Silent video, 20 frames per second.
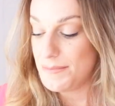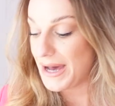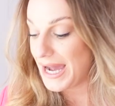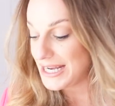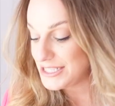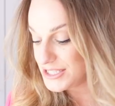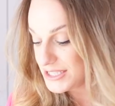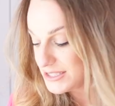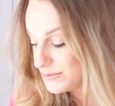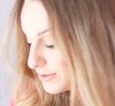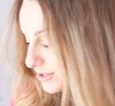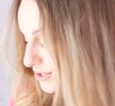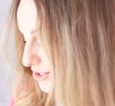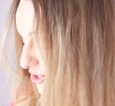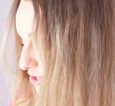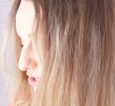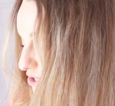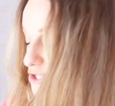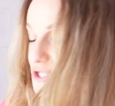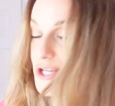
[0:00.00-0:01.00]
But I did want to
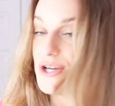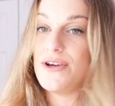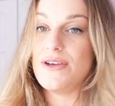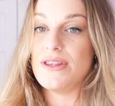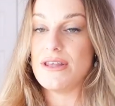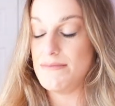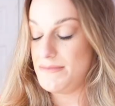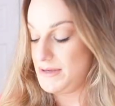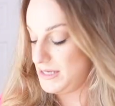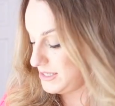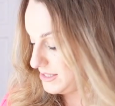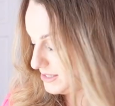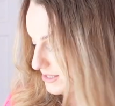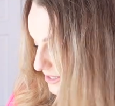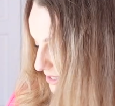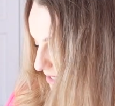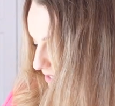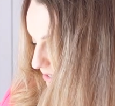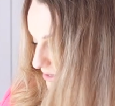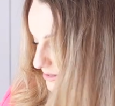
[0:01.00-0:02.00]
just show you them because the
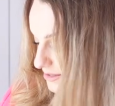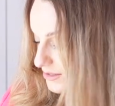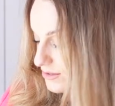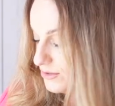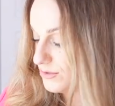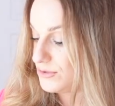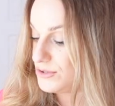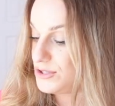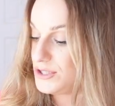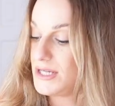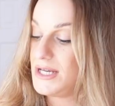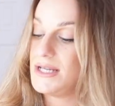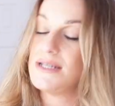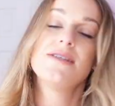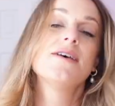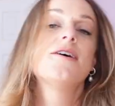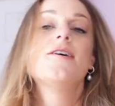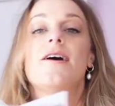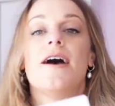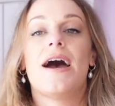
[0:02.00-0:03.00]
colours are gorgeous.
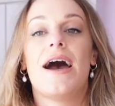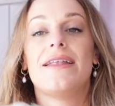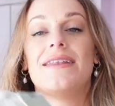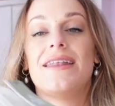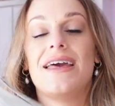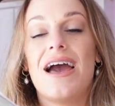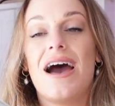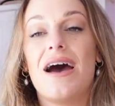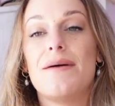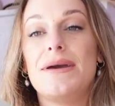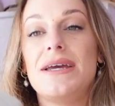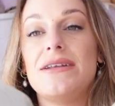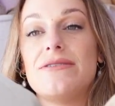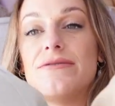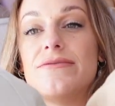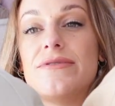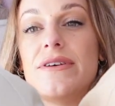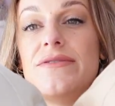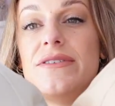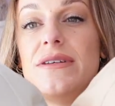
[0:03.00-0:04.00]
And they are made
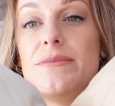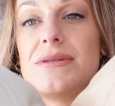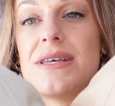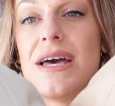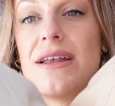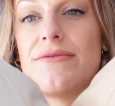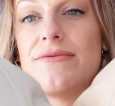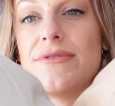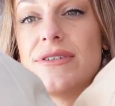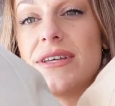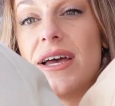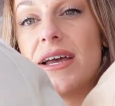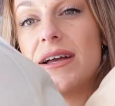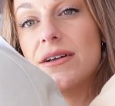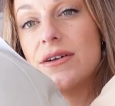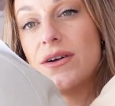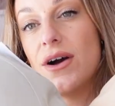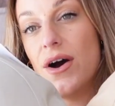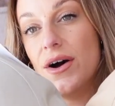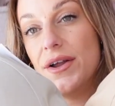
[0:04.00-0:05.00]
from 50%
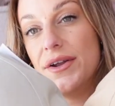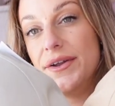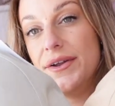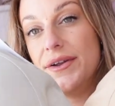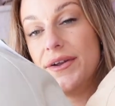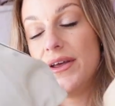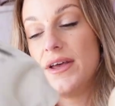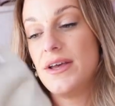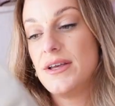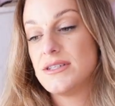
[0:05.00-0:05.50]
recycled cotton.